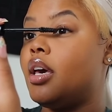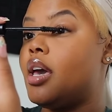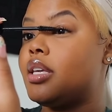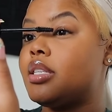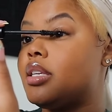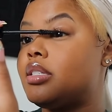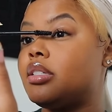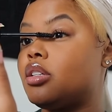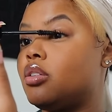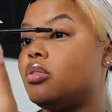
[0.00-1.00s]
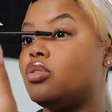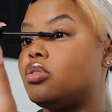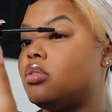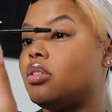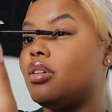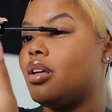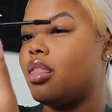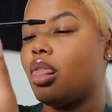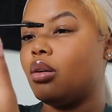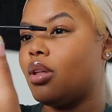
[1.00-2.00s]
It's this, ugh,
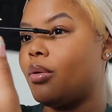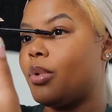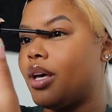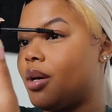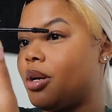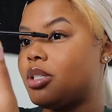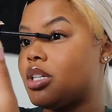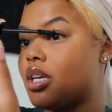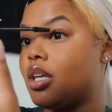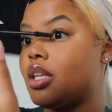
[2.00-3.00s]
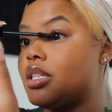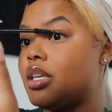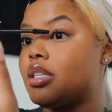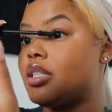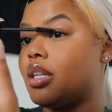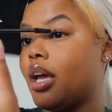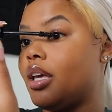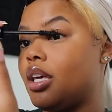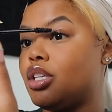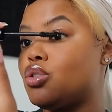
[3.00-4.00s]
like what? No, I'm trying to say. This is
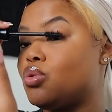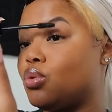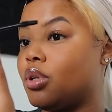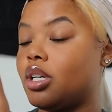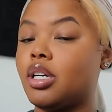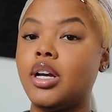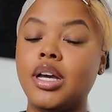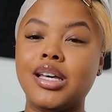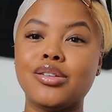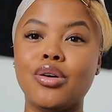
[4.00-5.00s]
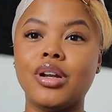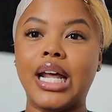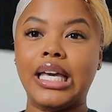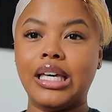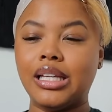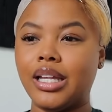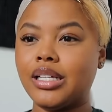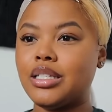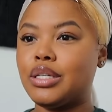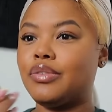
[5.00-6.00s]
Nike store. It's called Nike
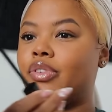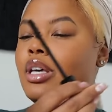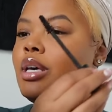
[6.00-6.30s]
Collective.